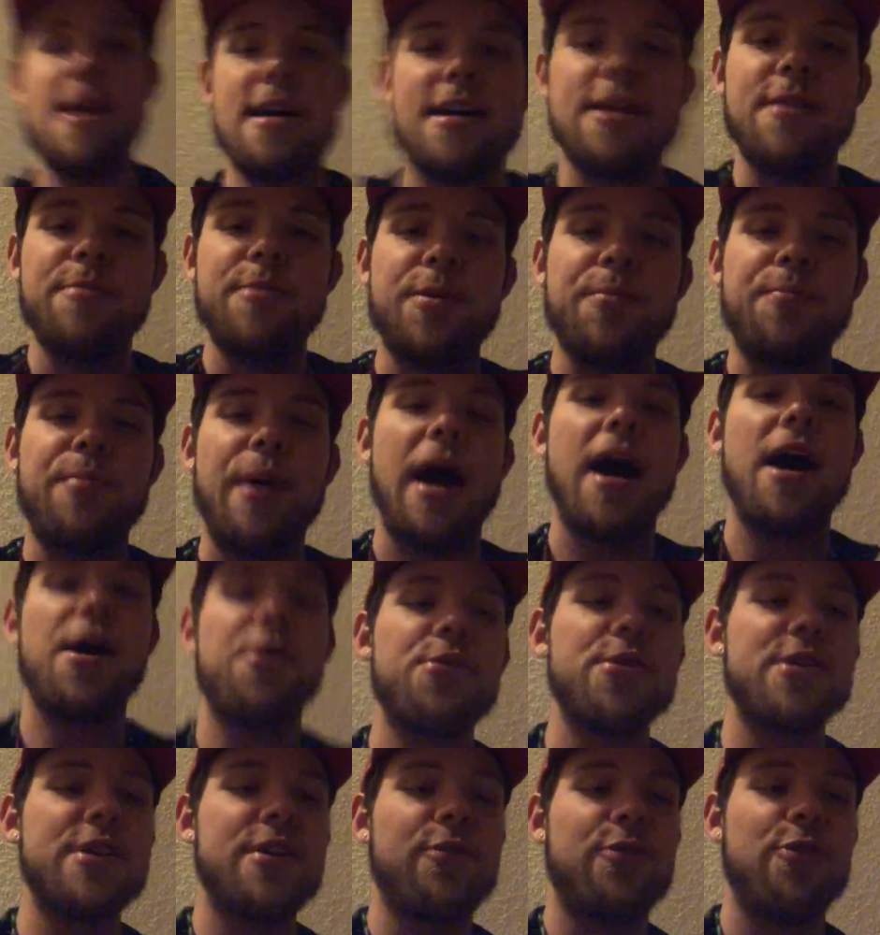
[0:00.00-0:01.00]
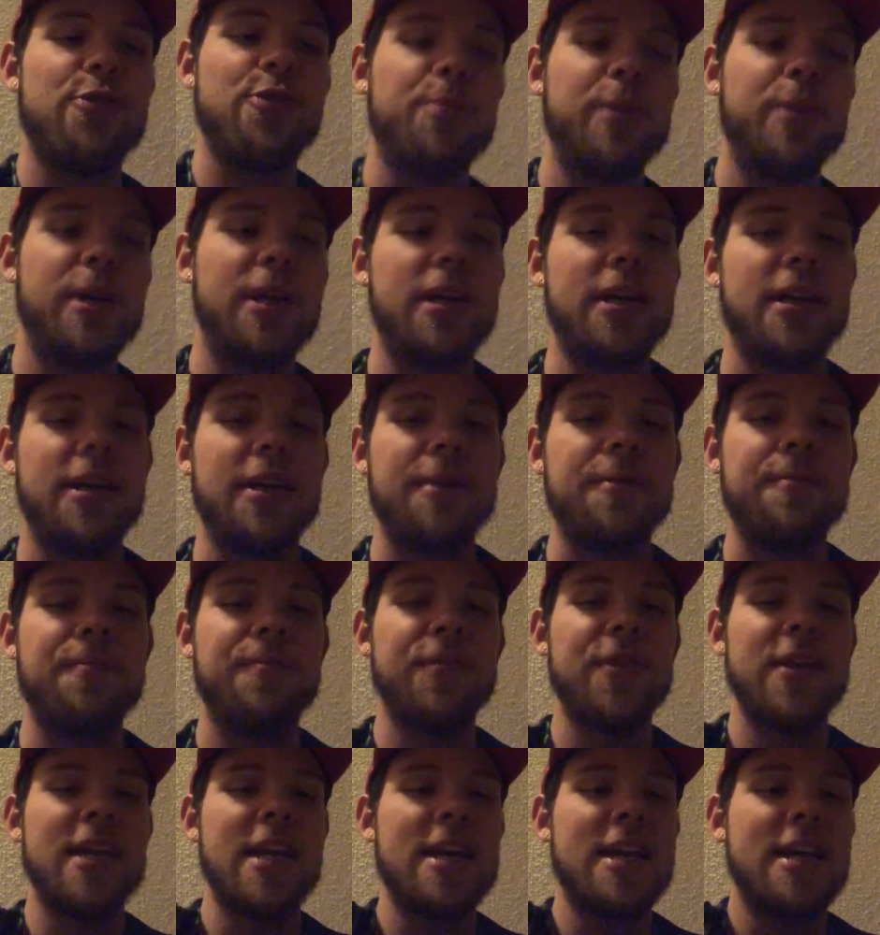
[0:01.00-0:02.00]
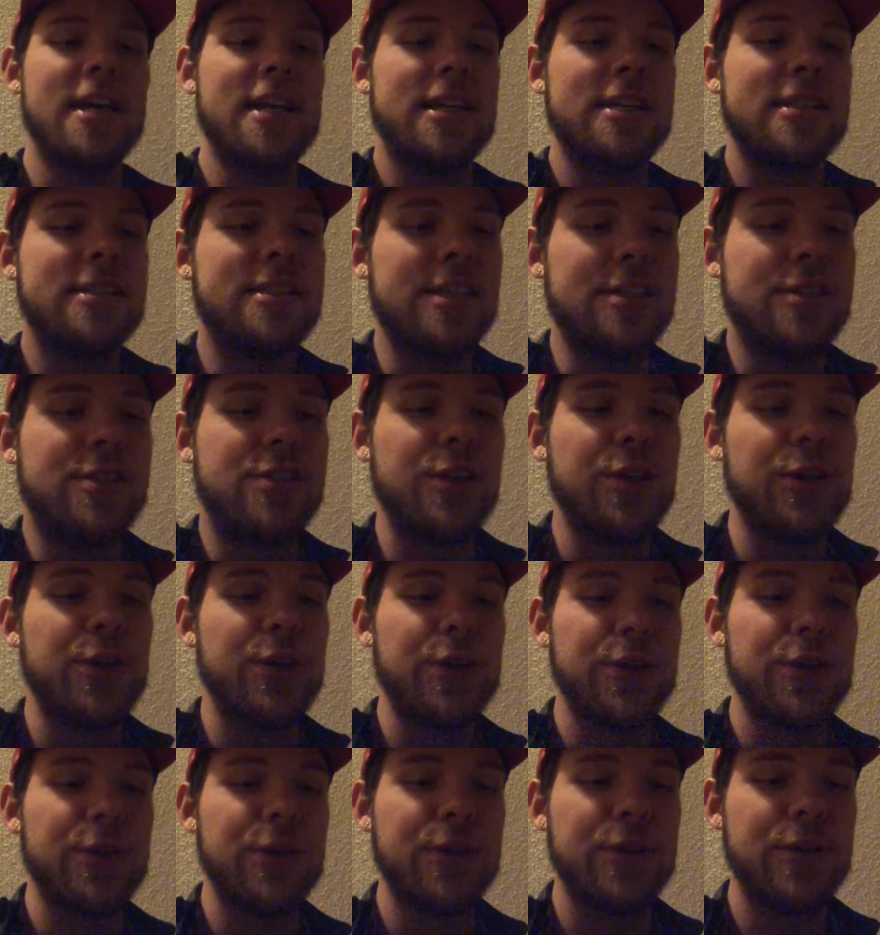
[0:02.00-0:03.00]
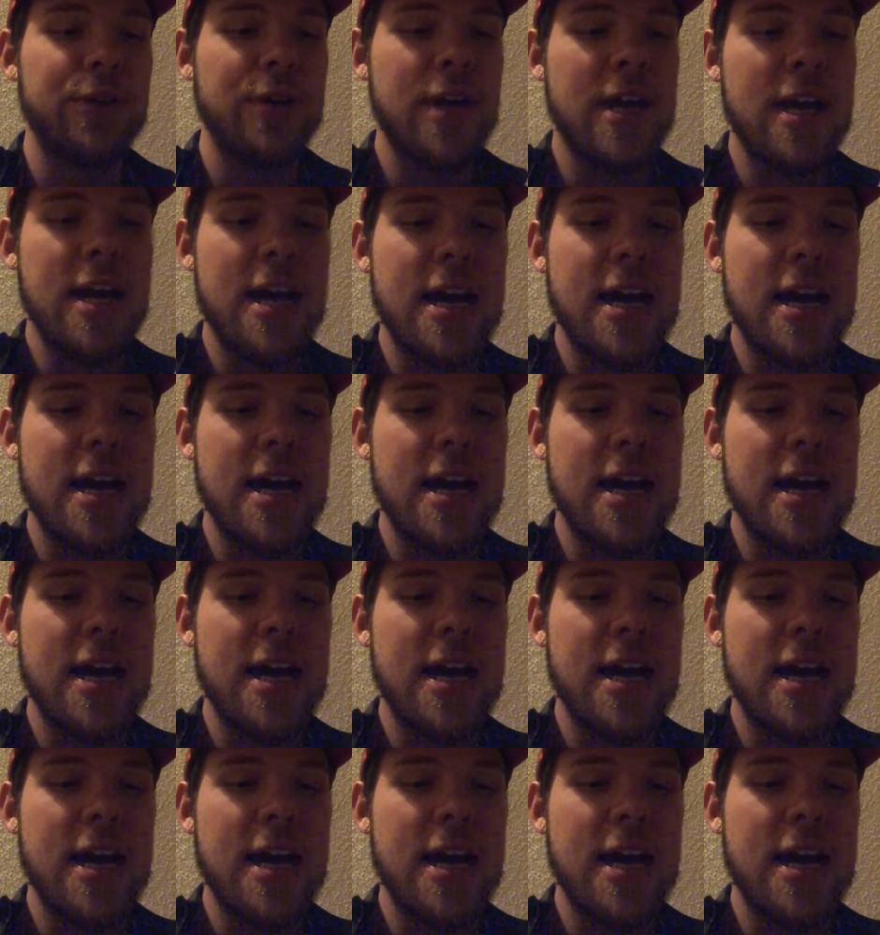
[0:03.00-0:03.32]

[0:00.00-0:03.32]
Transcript: empowering for me to do